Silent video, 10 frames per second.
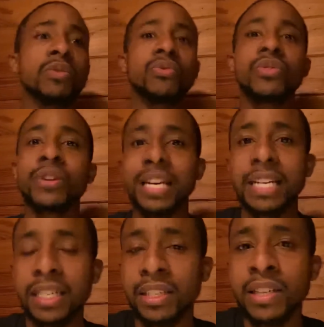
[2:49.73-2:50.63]

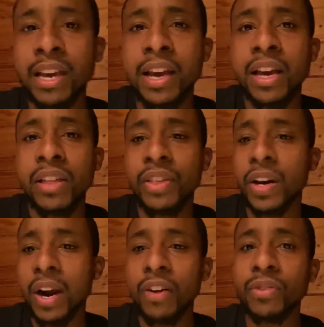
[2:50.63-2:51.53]
things that are
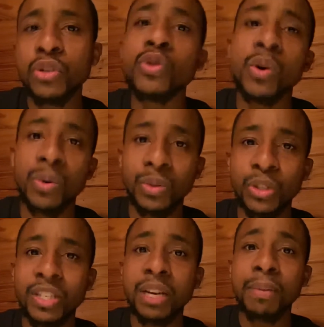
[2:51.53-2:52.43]
out of control. So
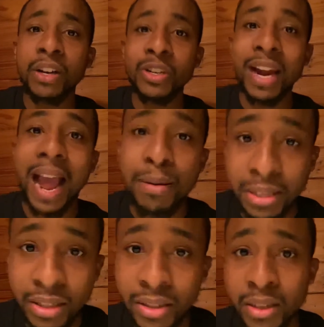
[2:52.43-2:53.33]
think about your
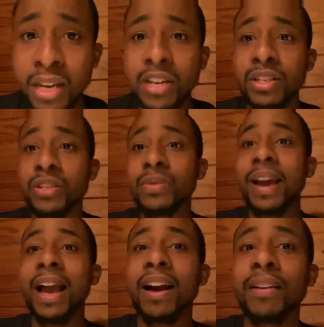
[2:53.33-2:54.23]
habits. Do you
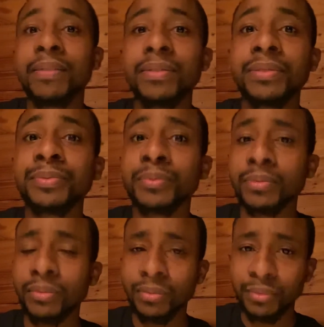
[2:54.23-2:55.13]
have
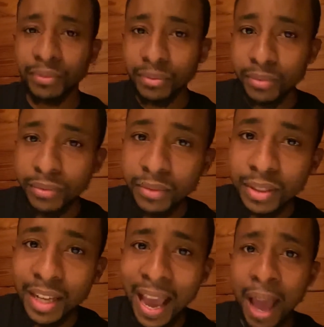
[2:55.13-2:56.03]

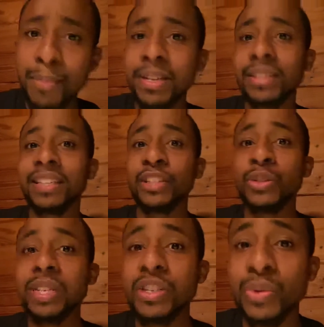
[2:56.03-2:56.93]
habits that you
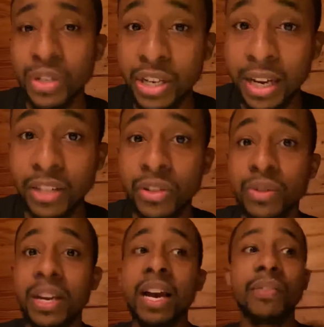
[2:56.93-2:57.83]
need to adjust? Do you
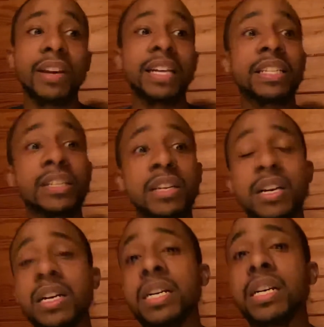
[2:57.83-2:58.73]
have any
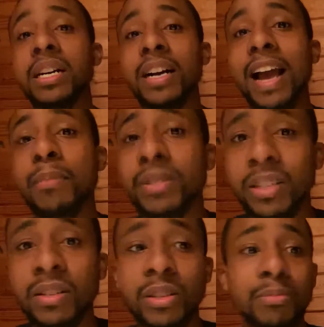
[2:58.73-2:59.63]
habits that
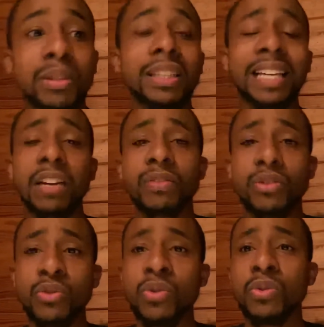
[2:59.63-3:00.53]
are completely out of
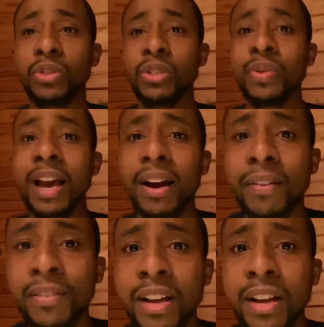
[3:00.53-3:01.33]
control? Do you have